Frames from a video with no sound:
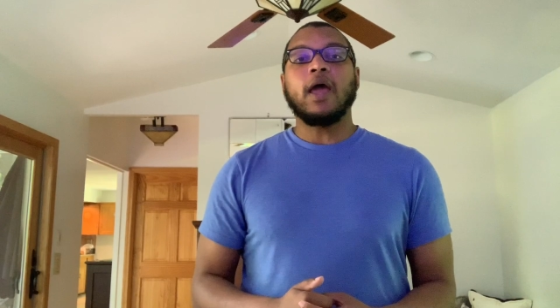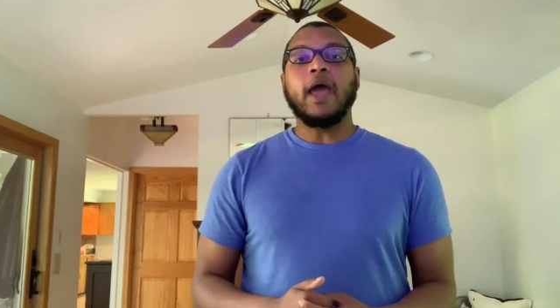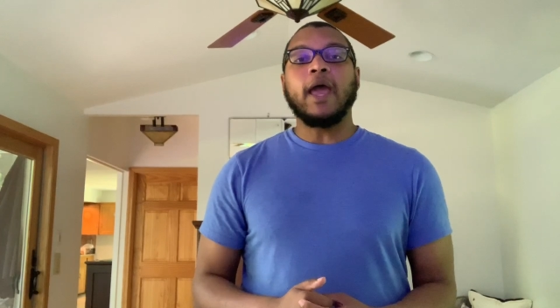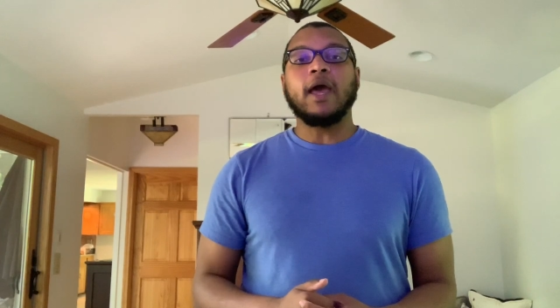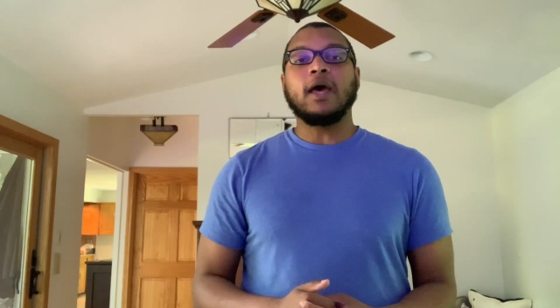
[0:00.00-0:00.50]

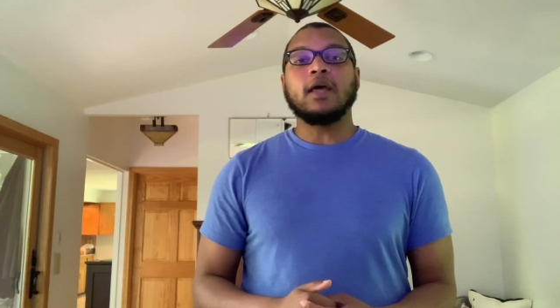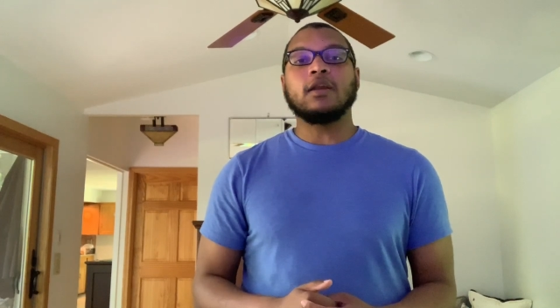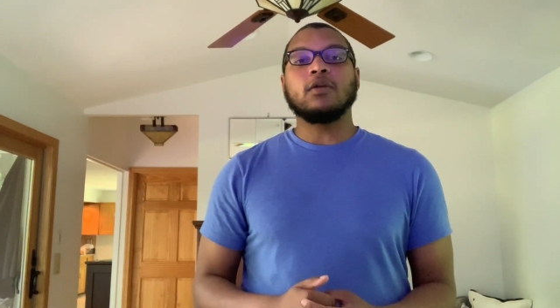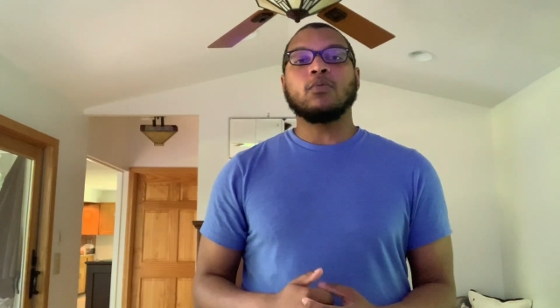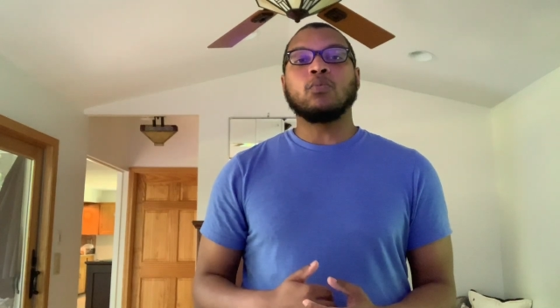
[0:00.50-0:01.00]

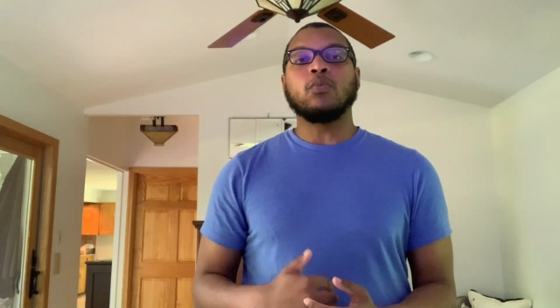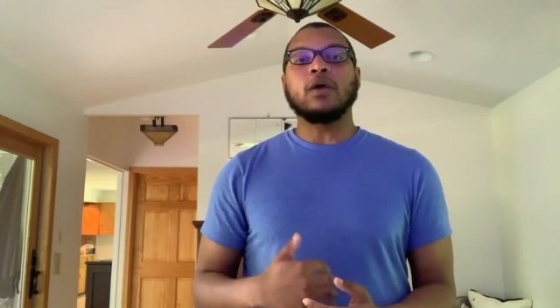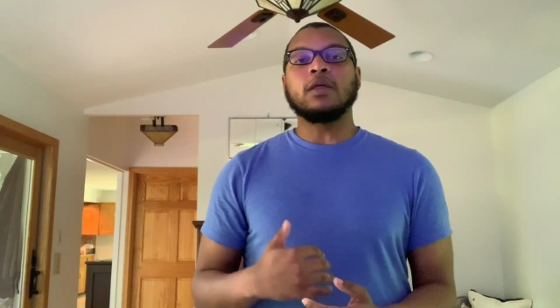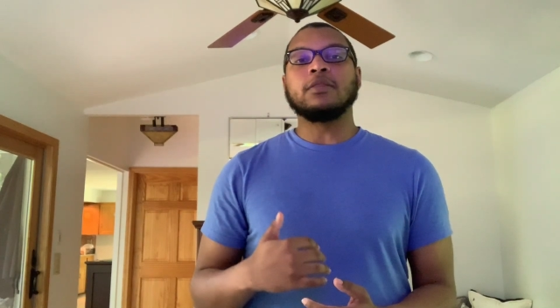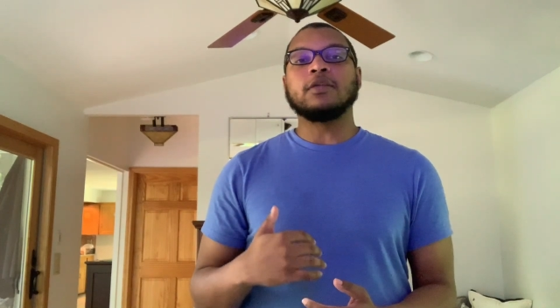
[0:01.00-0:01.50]
And
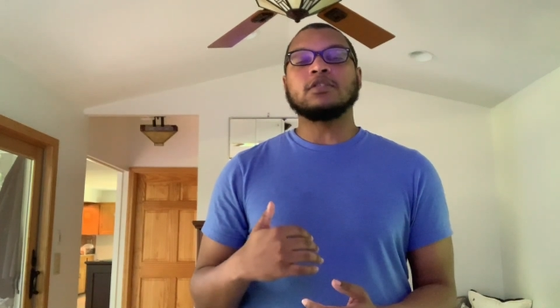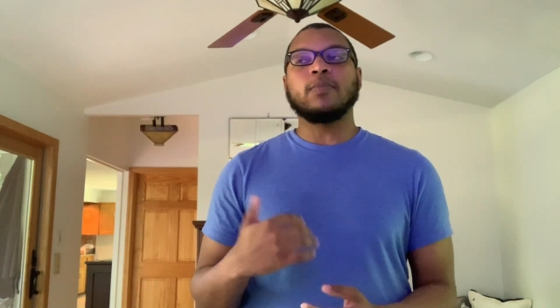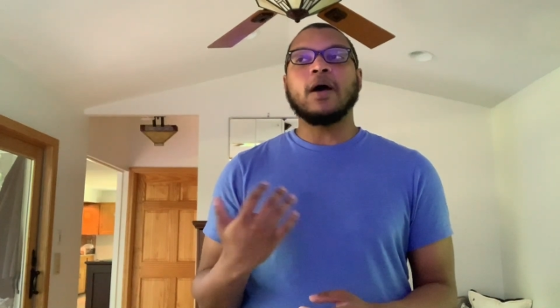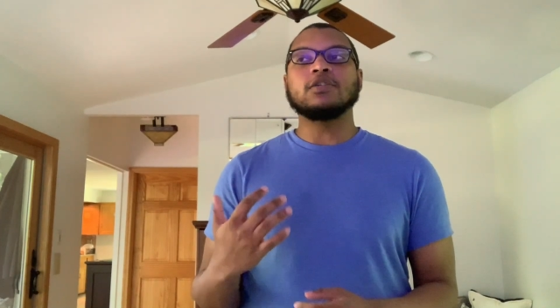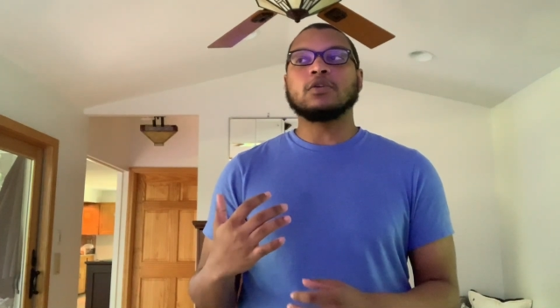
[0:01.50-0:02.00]
in this
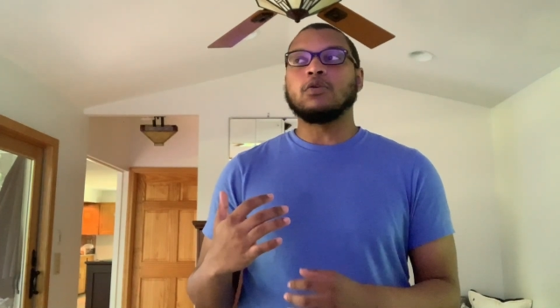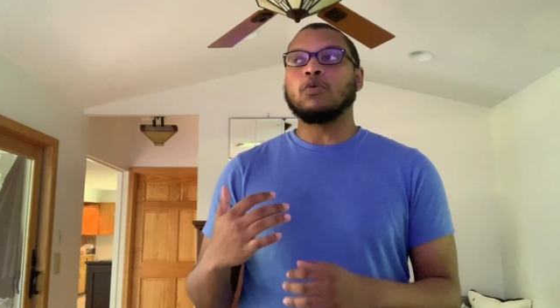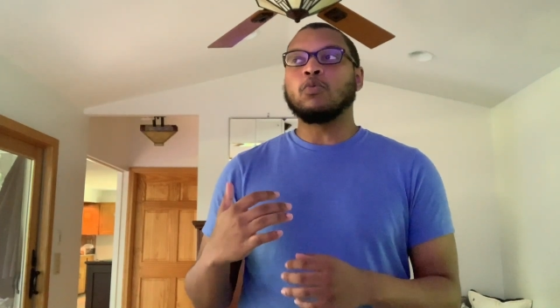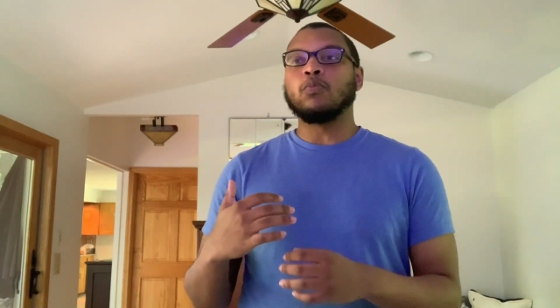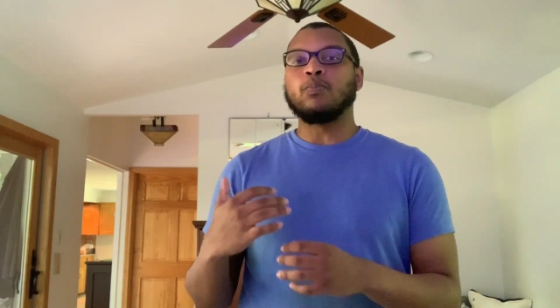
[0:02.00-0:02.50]

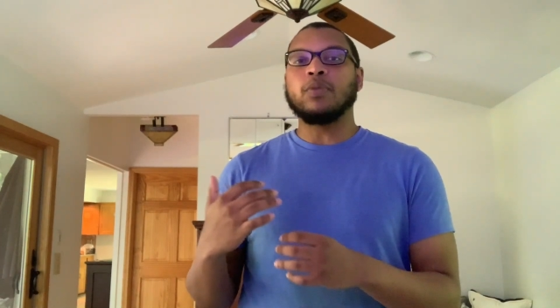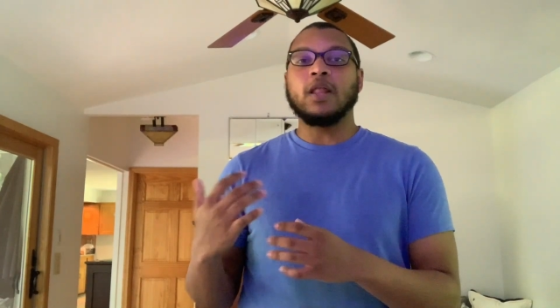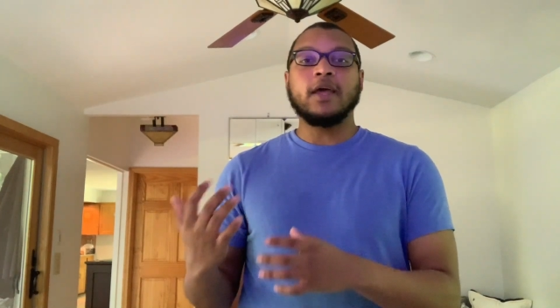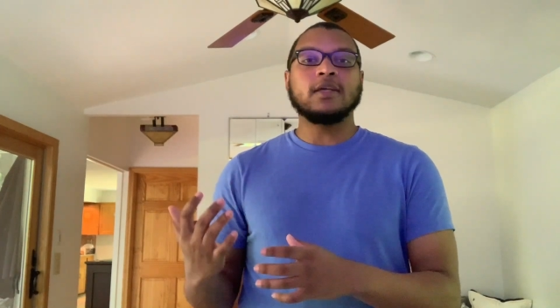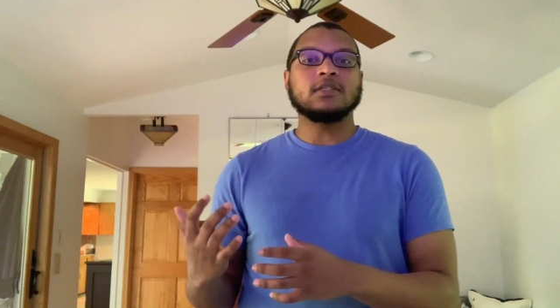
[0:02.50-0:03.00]
magical
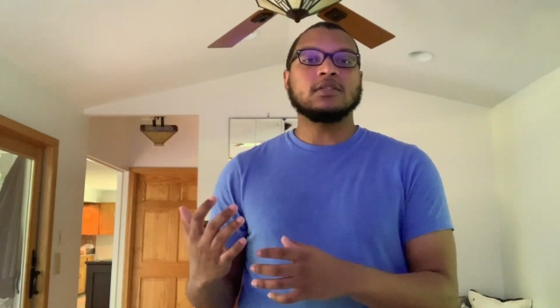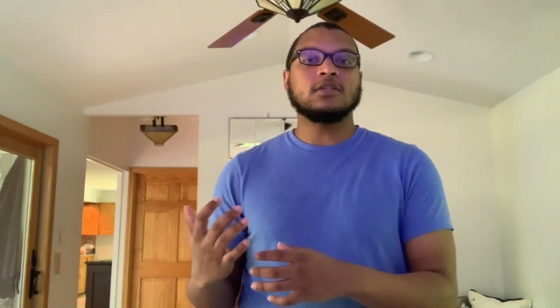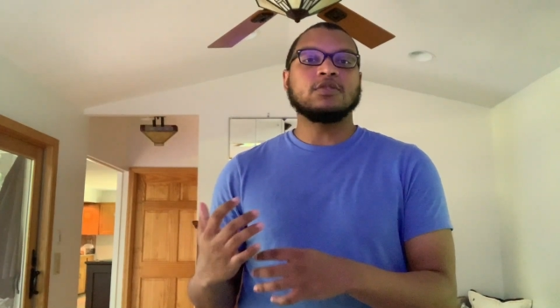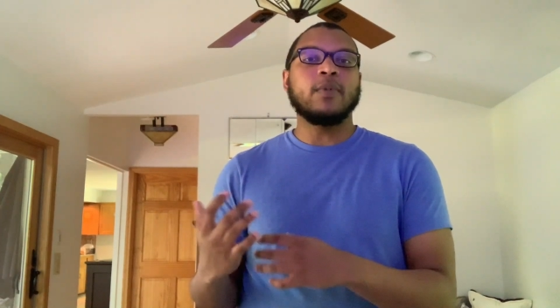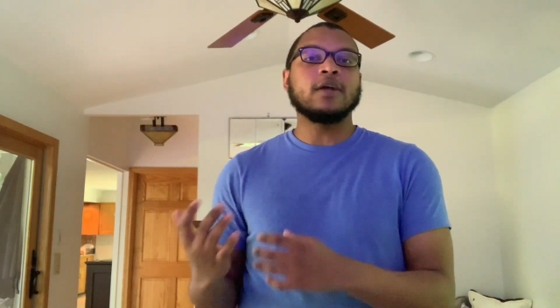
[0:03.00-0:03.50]
place,
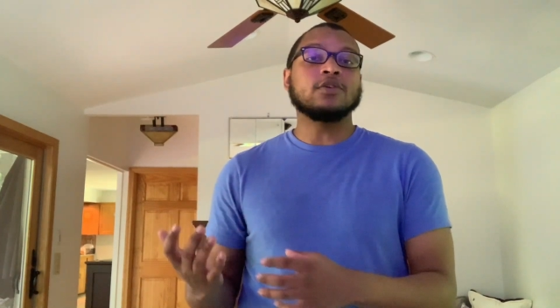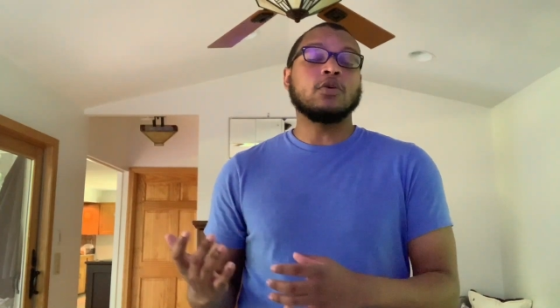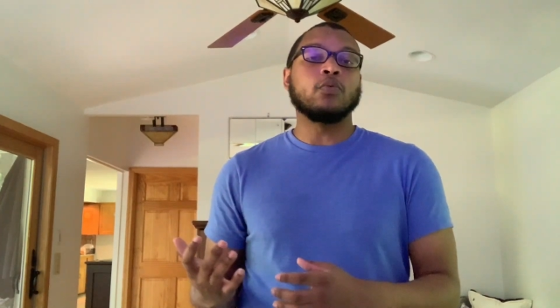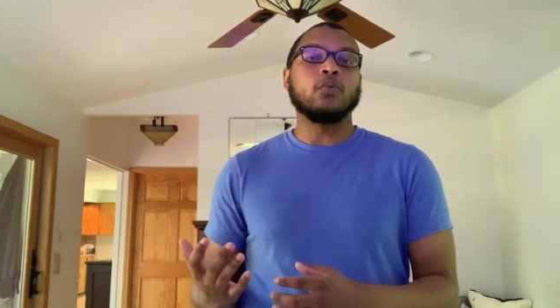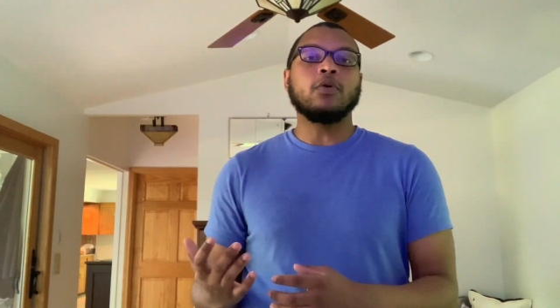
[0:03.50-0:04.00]
this
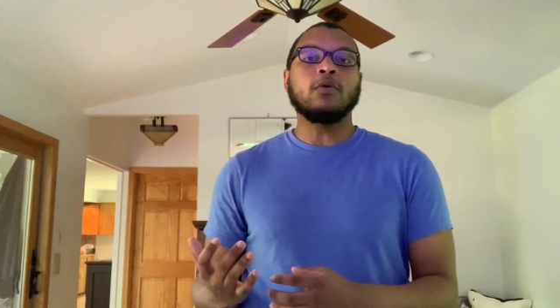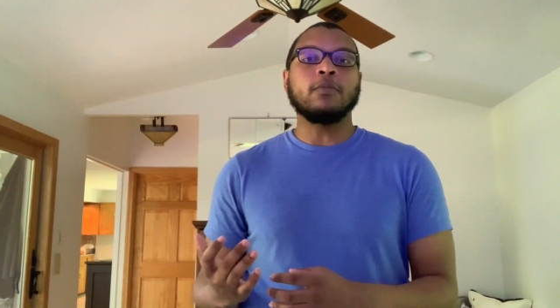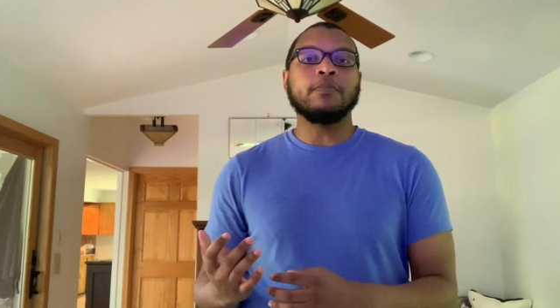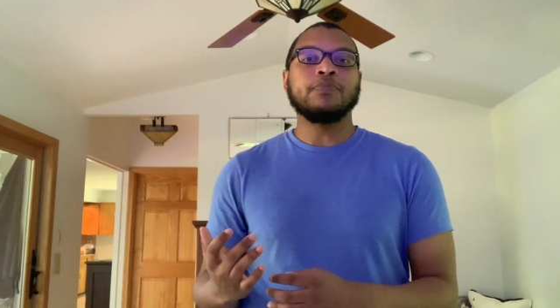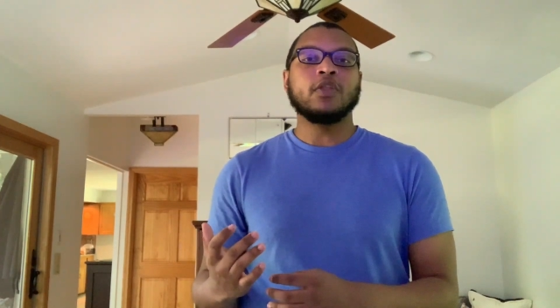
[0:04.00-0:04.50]
magical
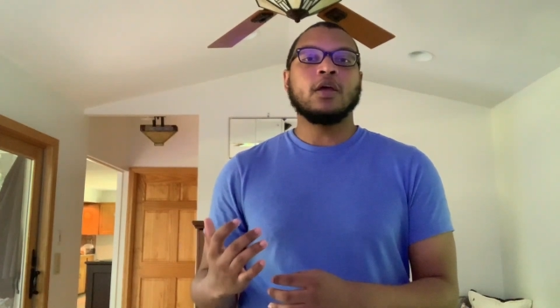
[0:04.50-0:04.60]
room,